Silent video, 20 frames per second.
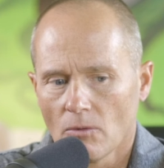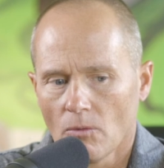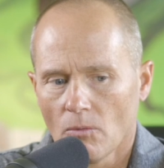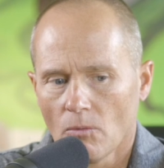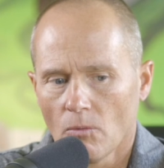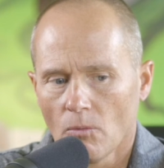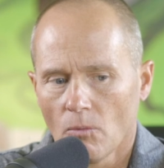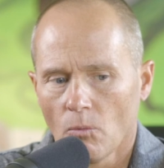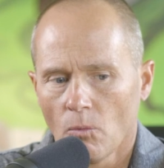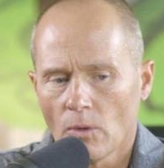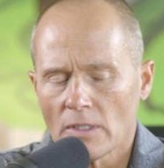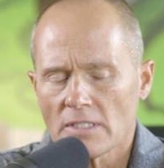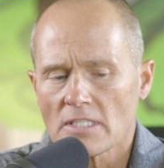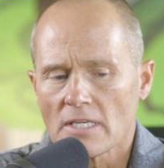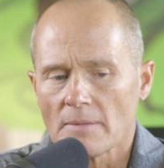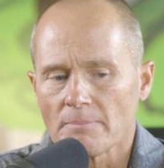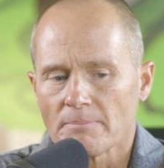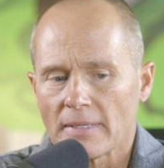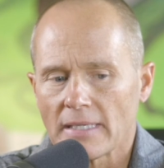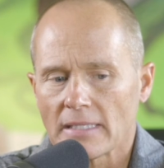what's
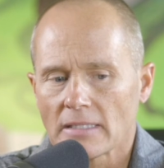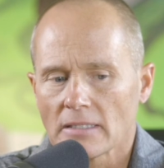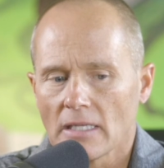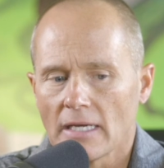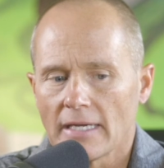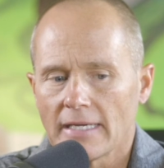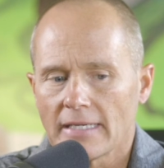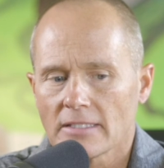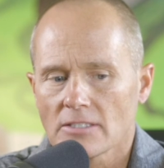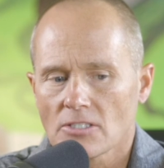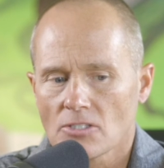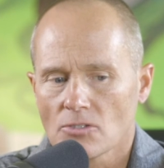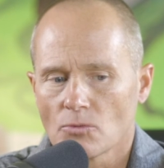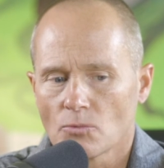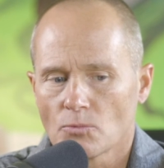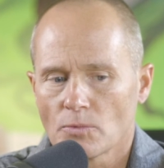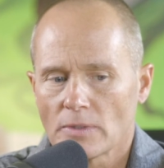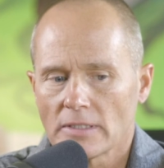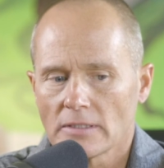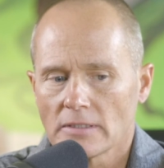it been like to
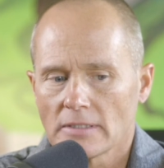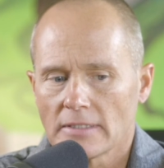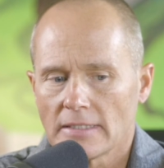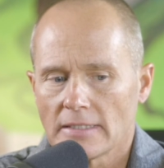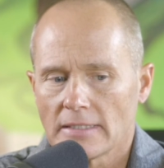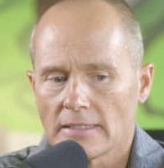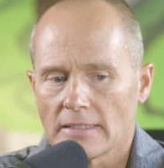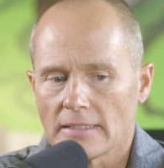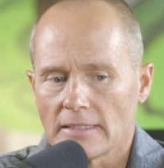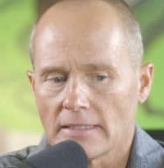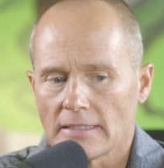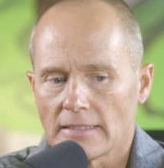really